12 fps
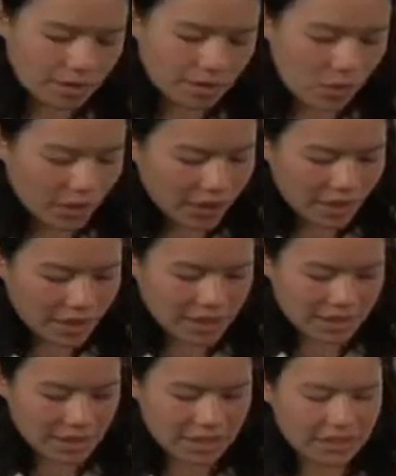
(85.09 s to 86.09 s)
to
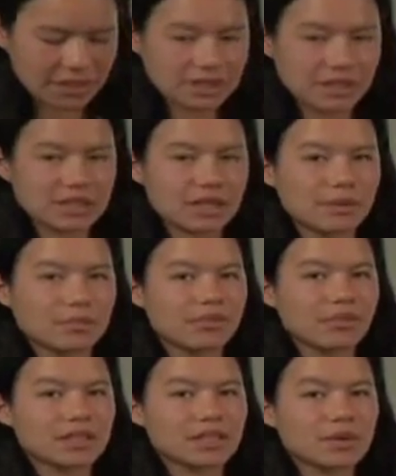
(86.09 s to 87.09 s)
organize citizens in
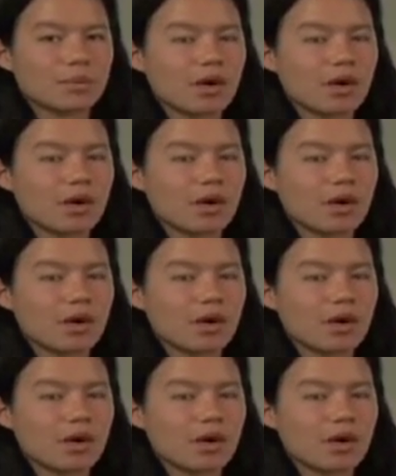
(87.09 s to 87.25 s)
preventing